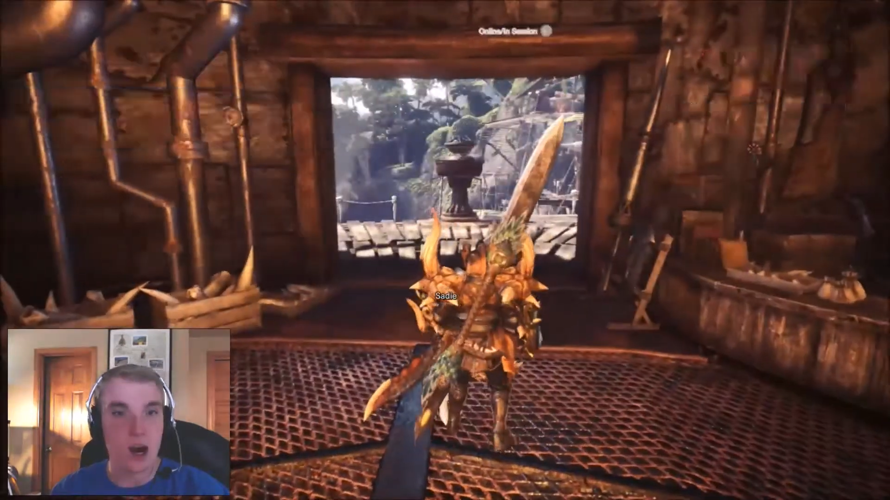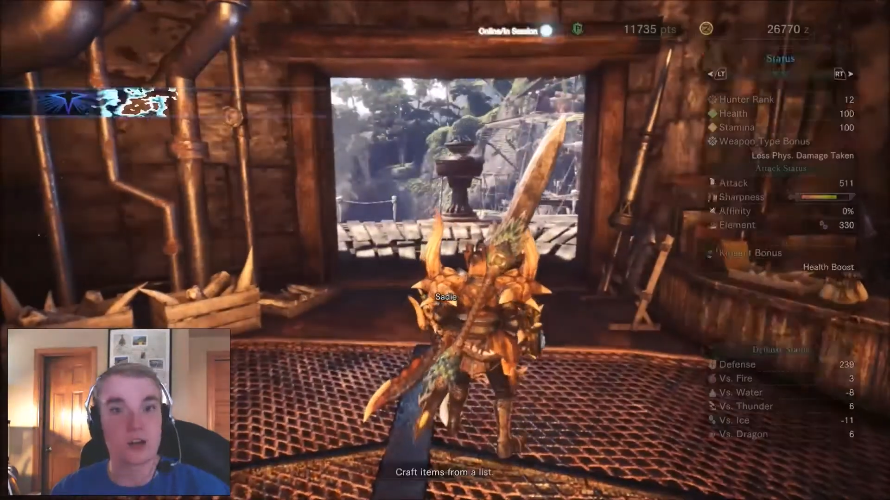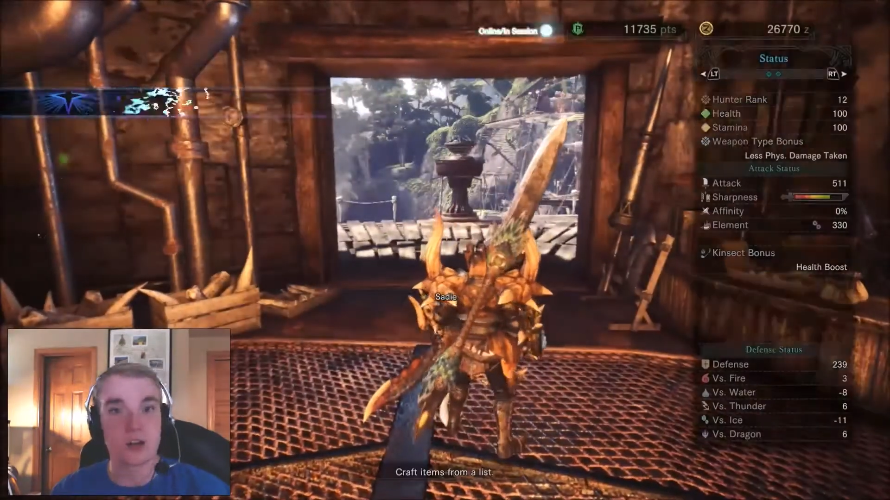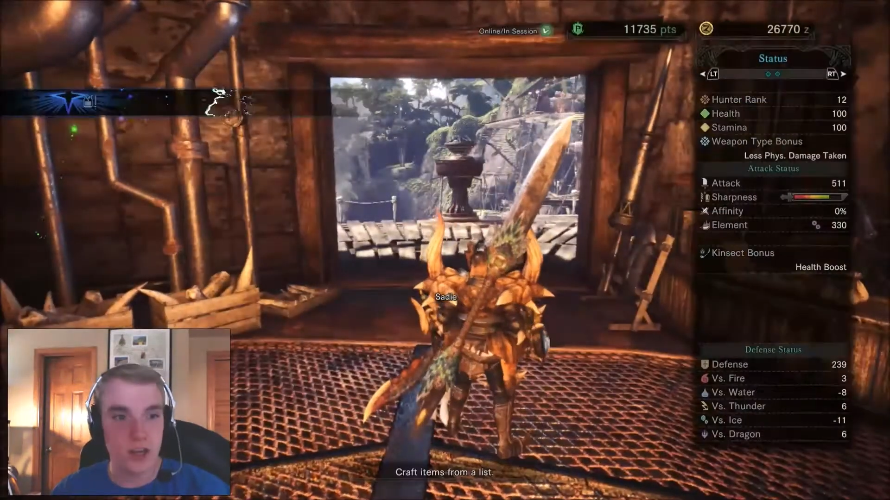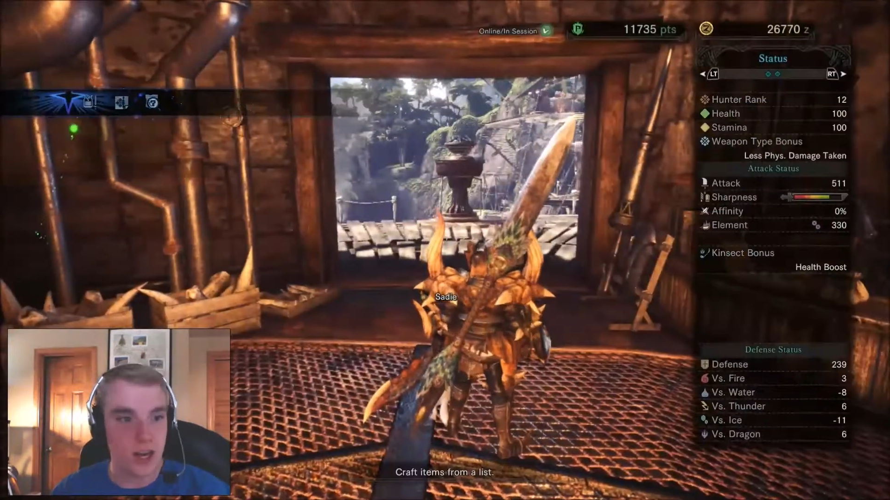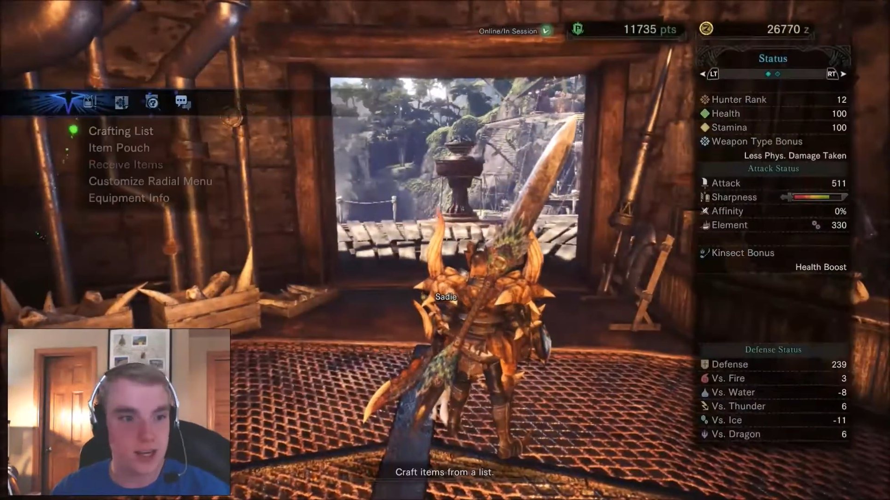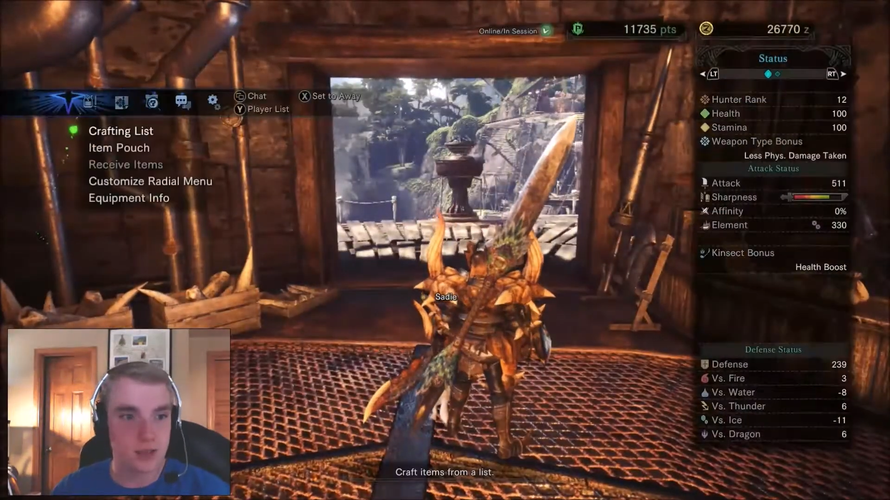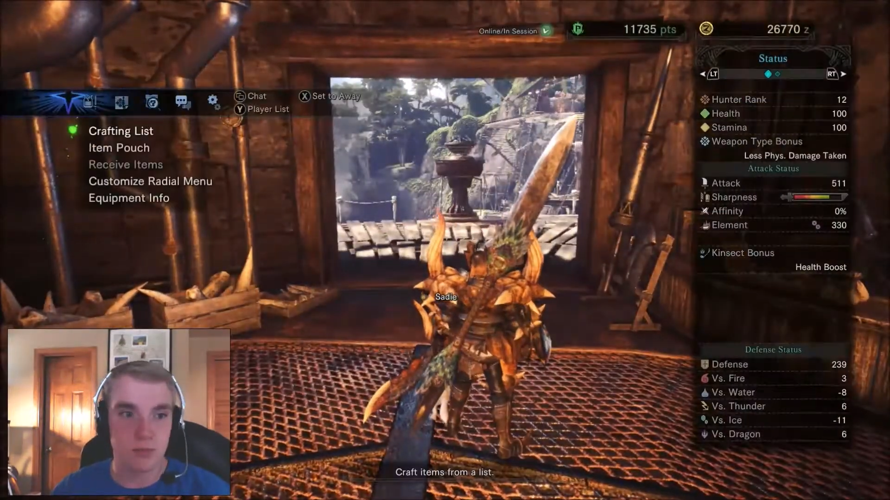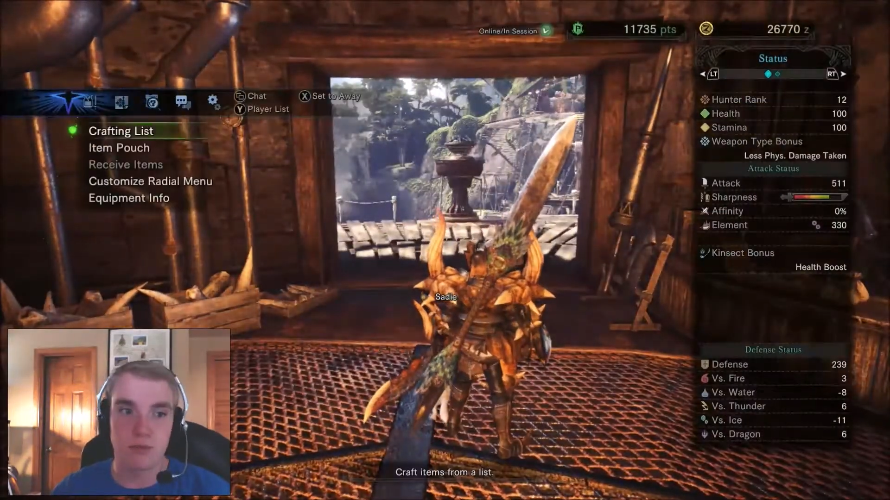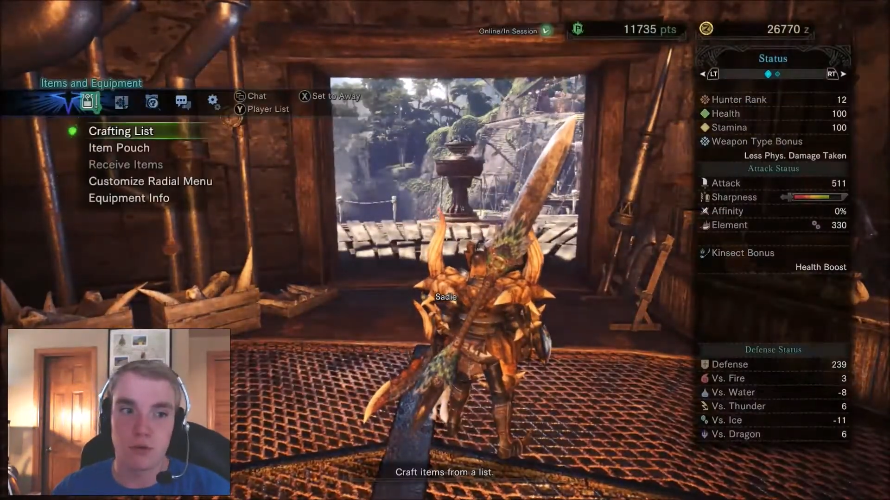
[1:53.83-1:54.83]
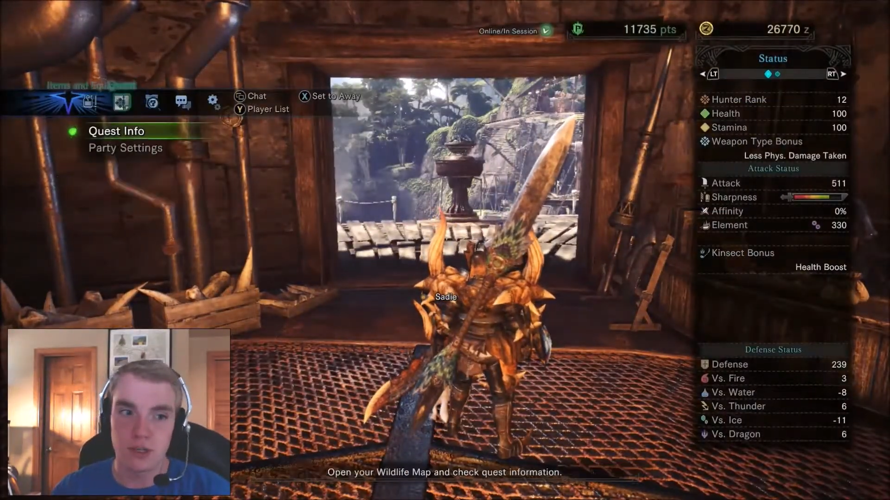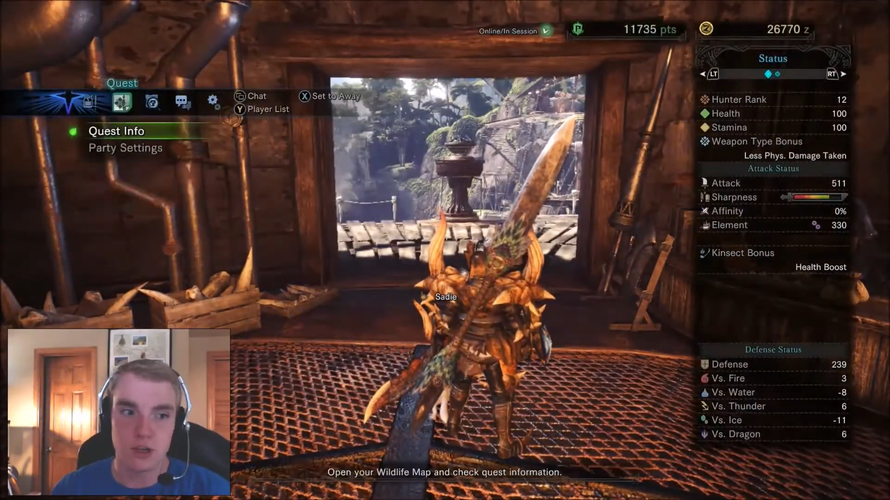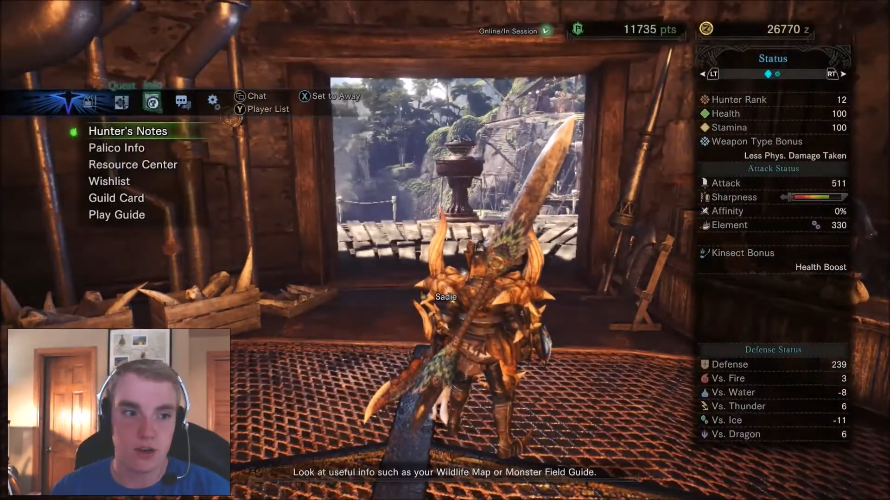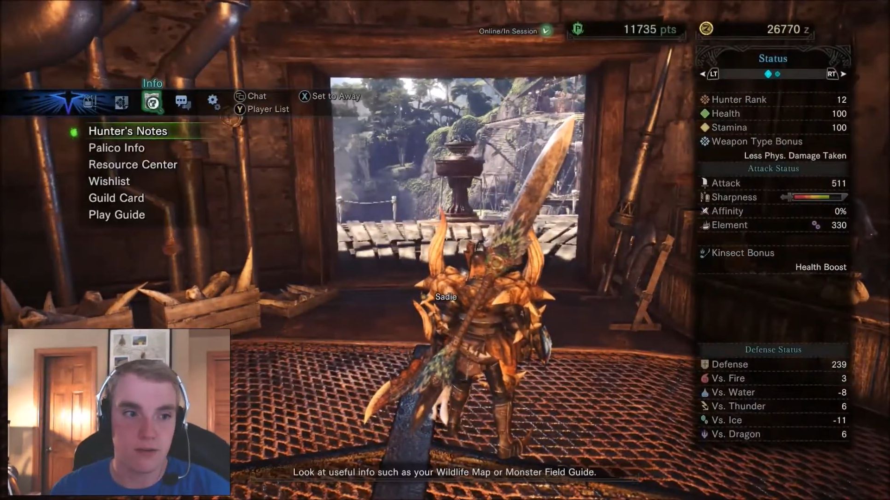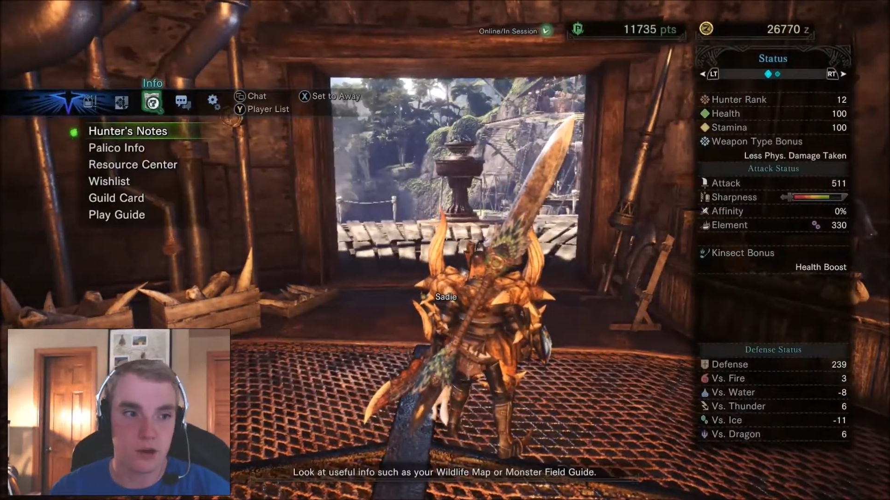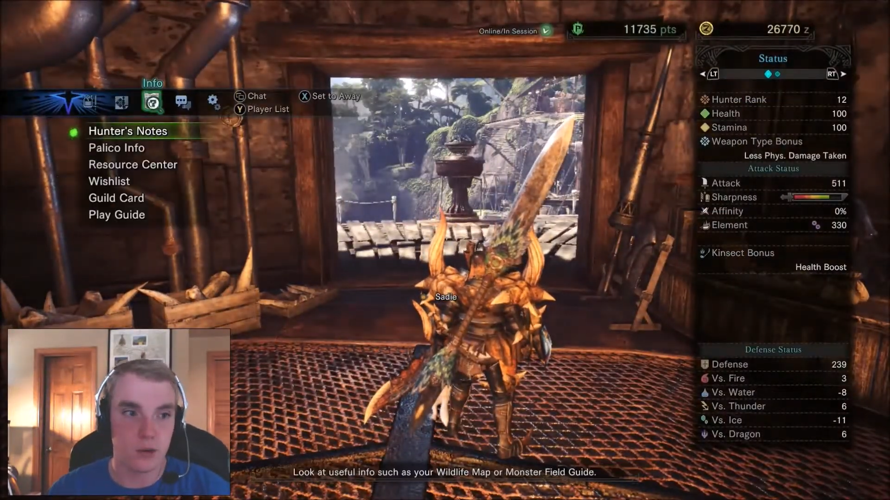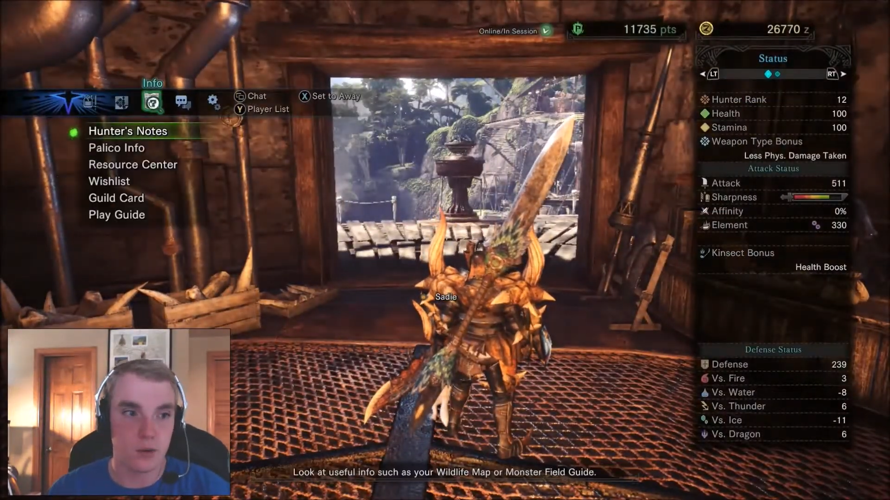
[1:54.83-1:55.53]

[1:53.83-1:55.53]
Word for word: I'll show you guys before we start every